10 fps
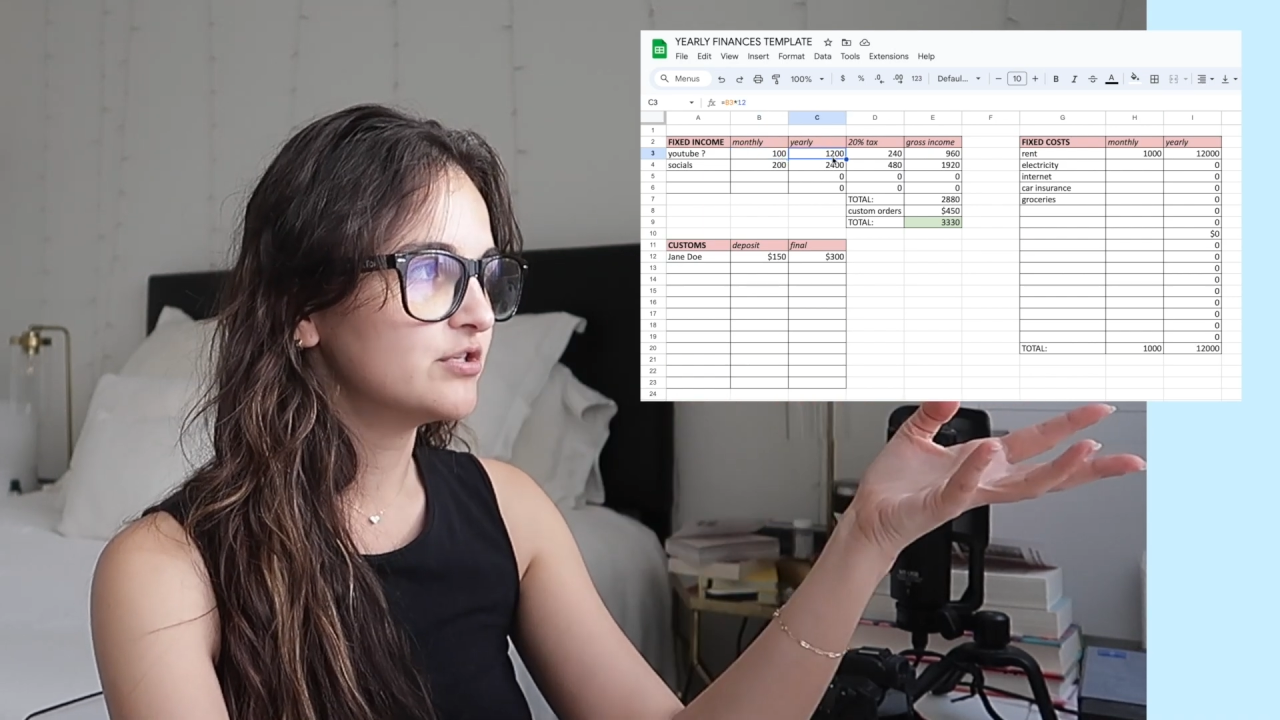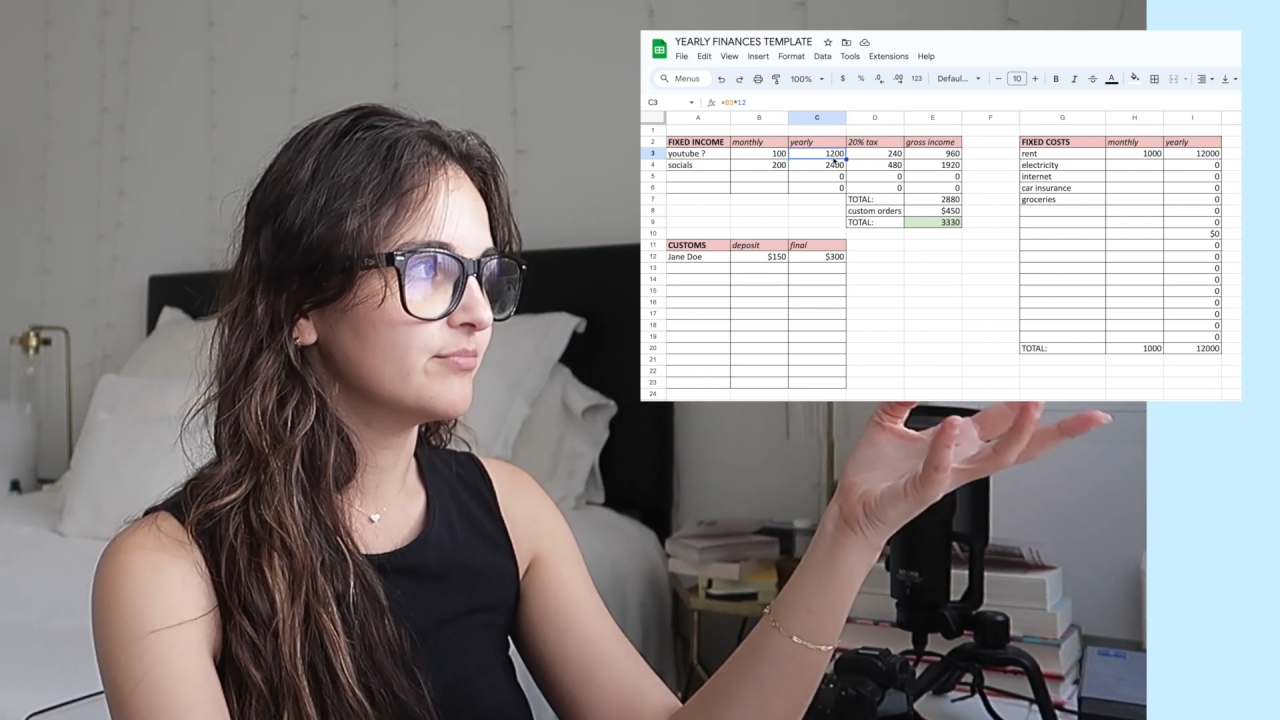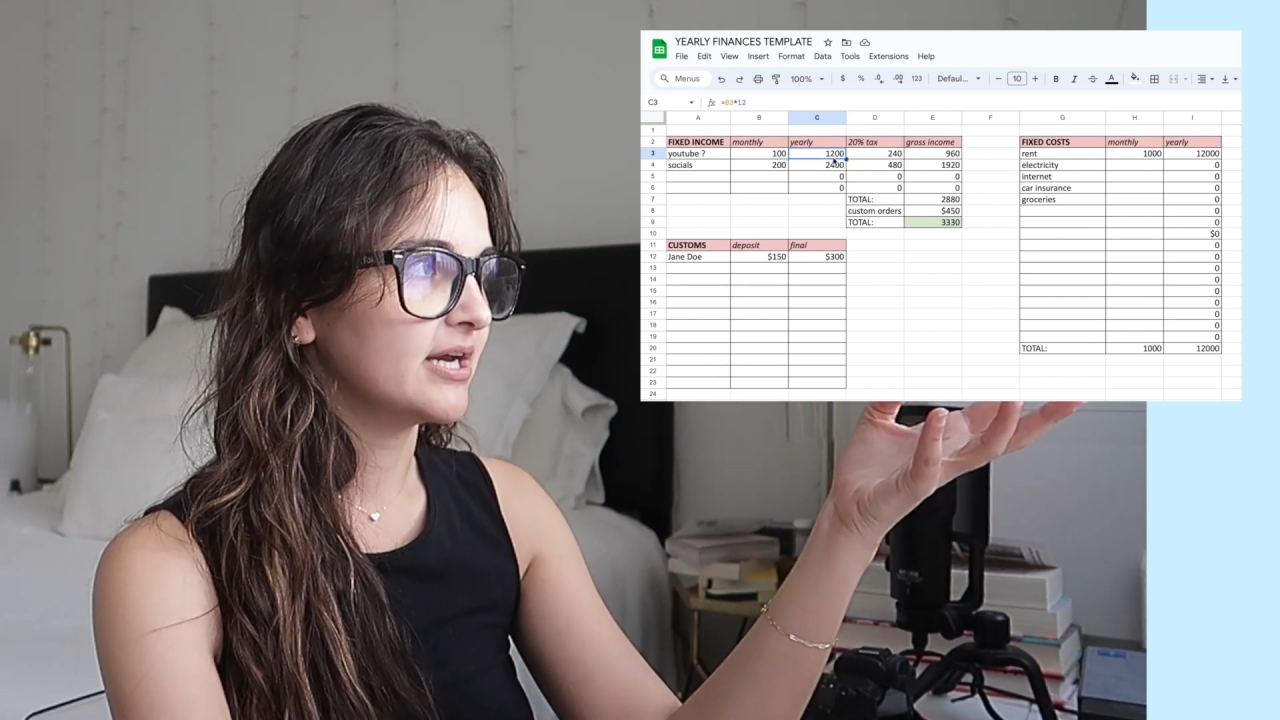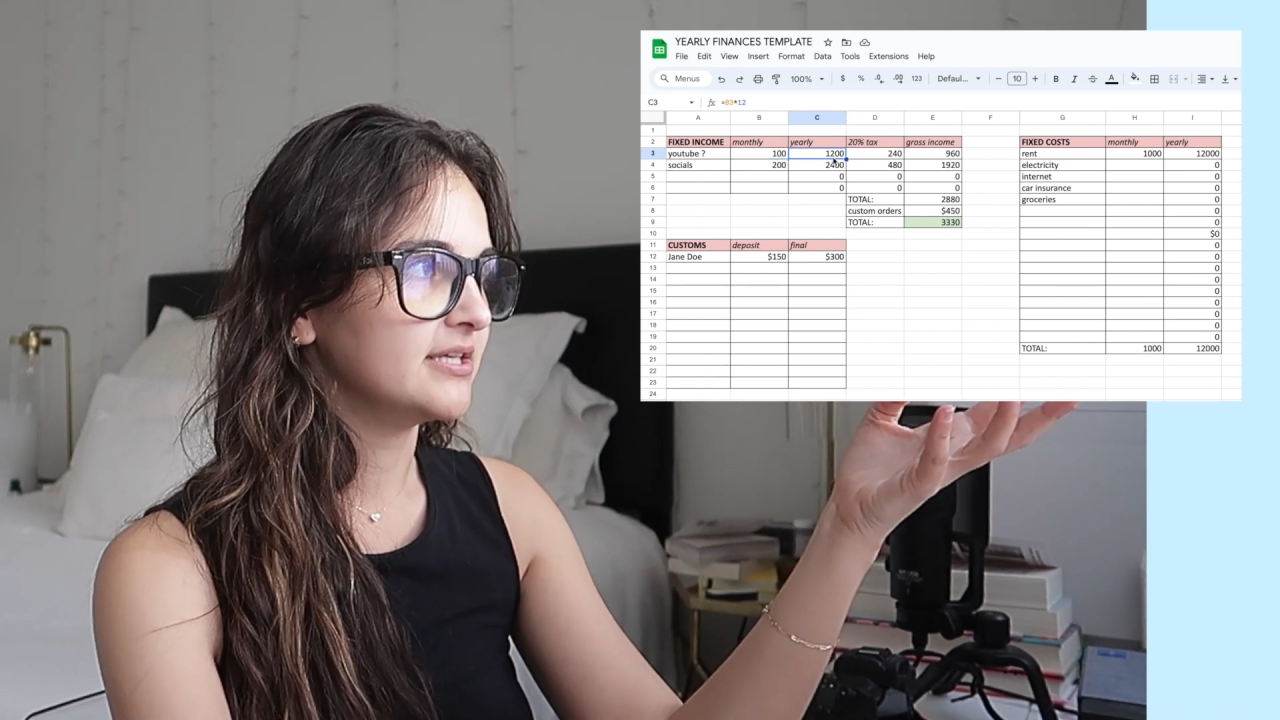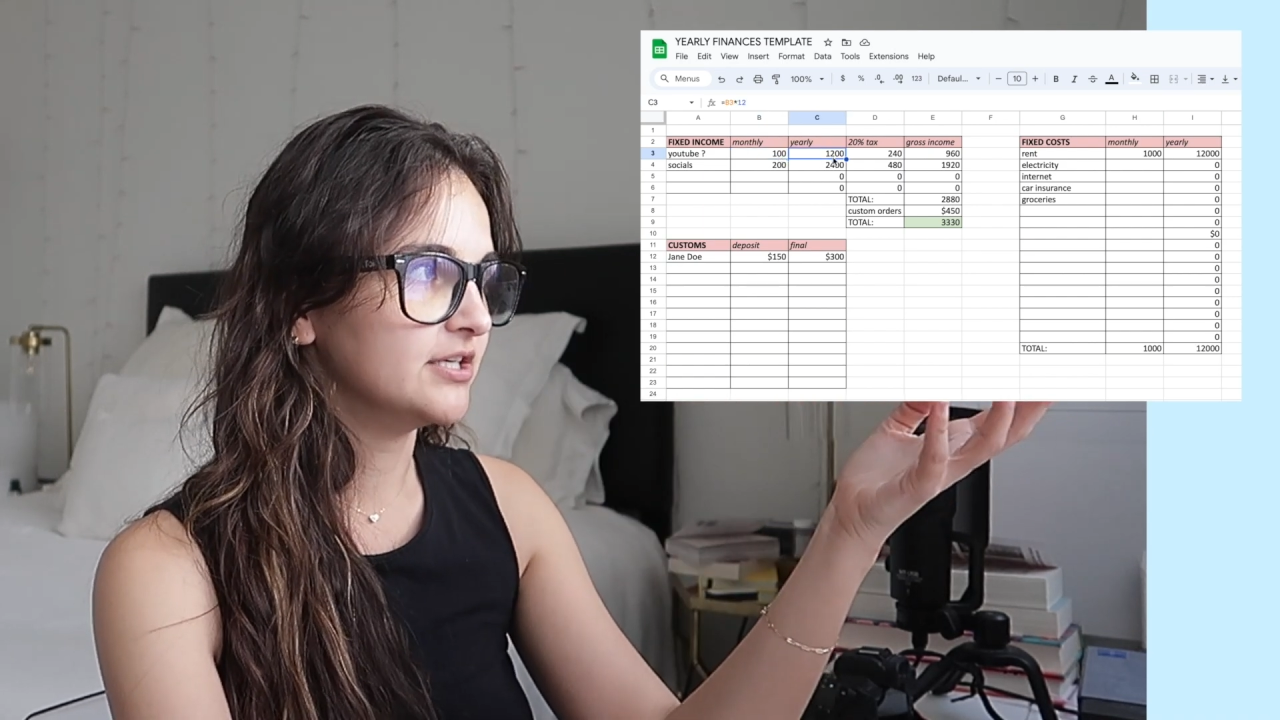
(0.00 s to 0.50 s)
to
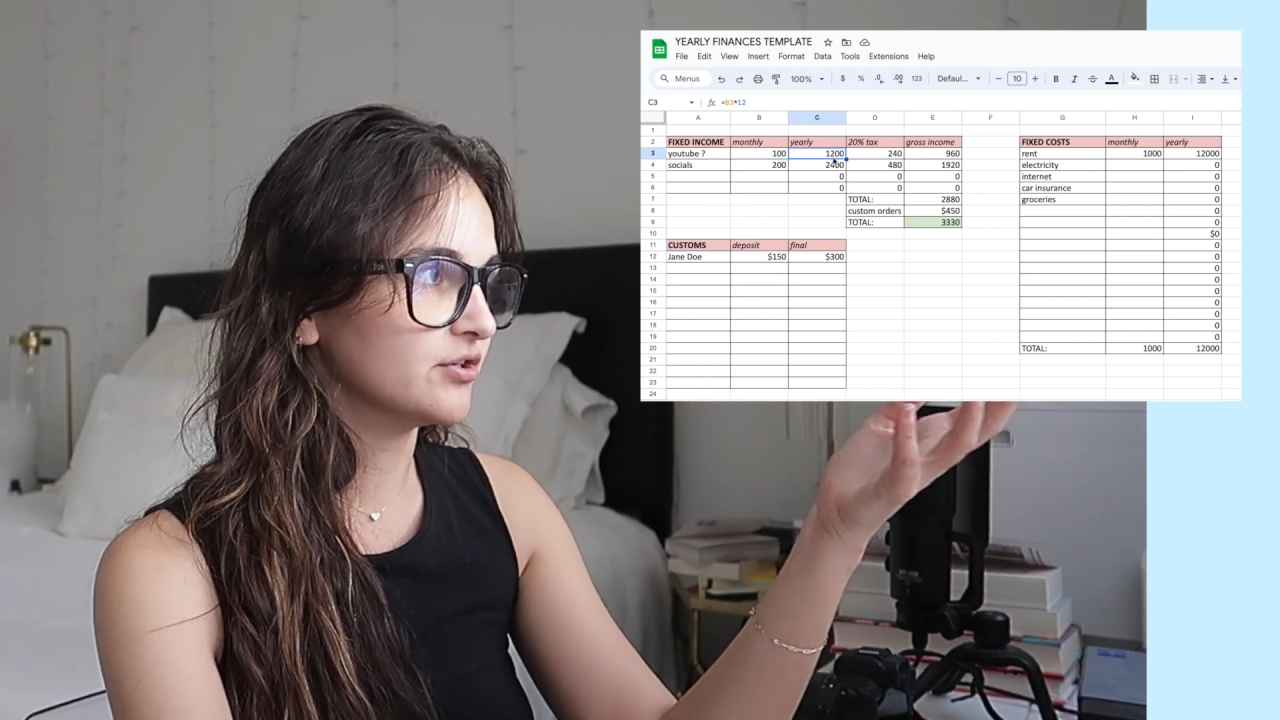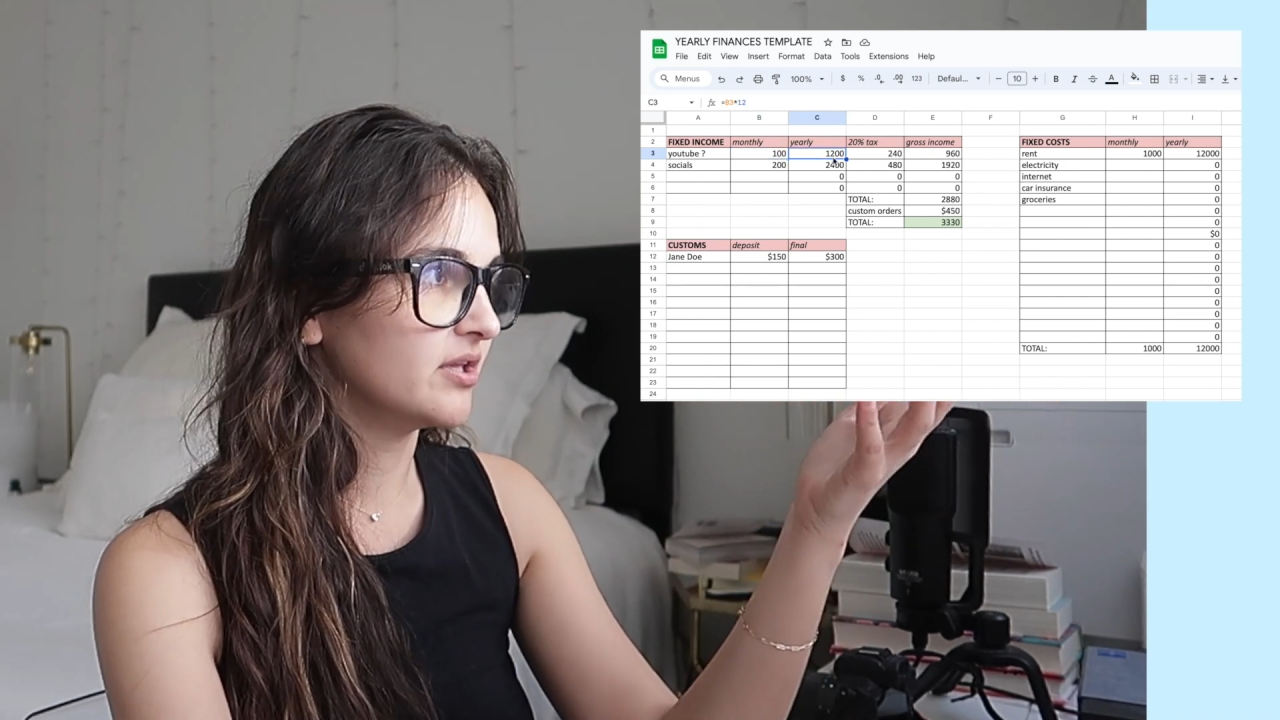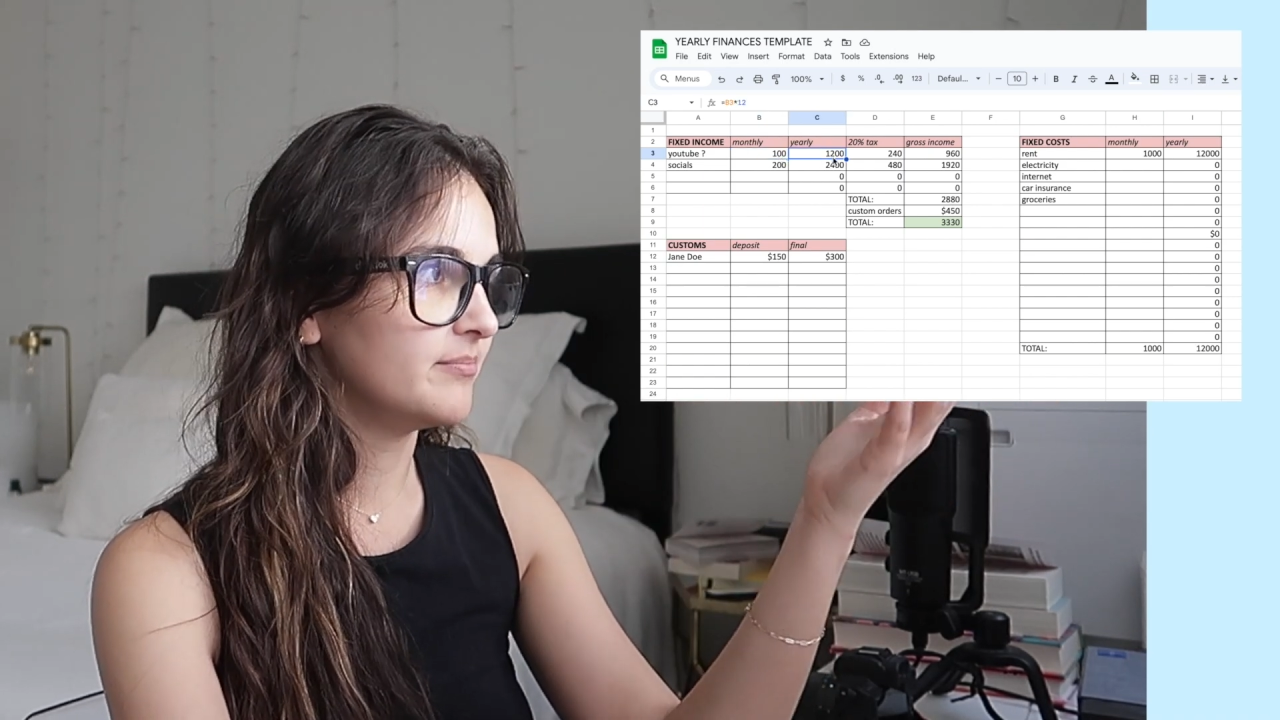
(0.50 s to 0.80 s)
my yearly